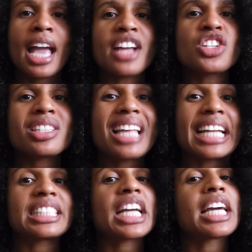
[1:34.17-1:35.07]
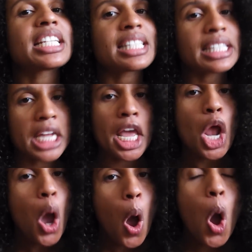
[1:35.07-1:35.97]
I just like to kind of stay at
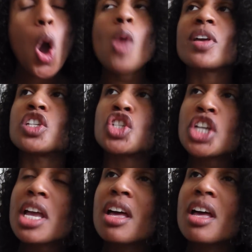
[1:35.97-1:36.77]
home and chill,